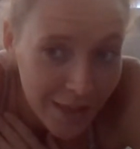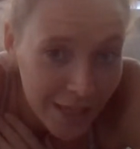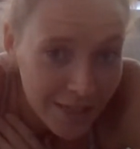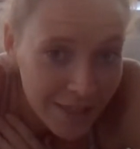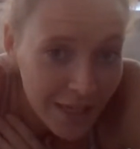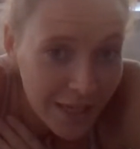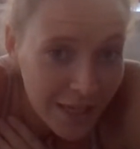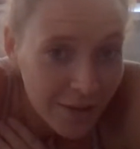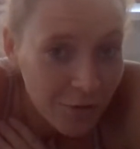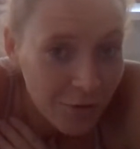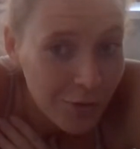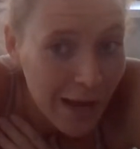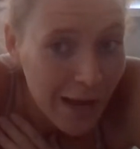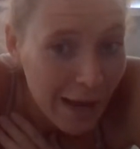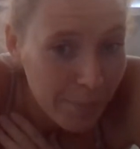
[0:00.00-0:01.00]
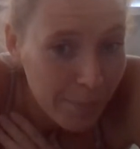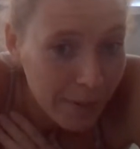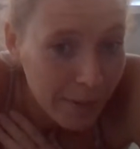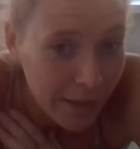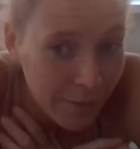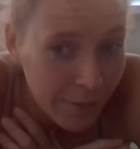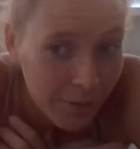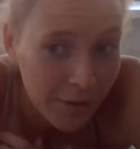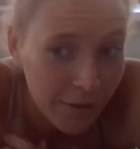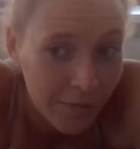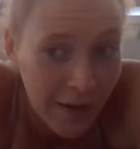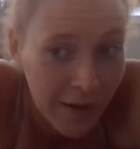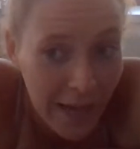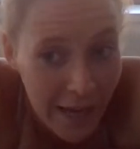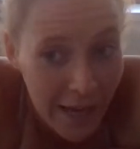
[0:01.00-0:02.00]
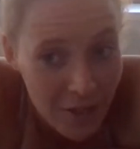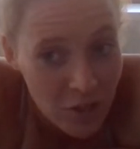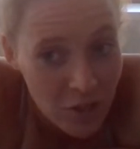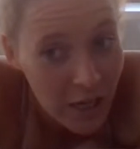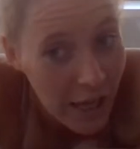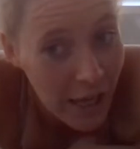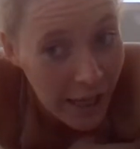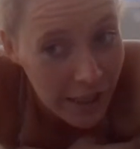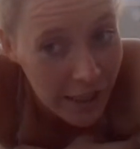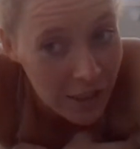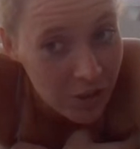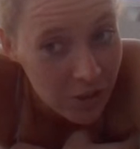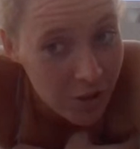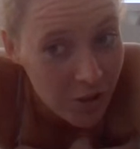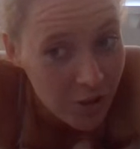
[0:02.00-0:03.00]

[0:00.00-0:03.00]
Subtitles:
They're saying they're all happy with the flashlight.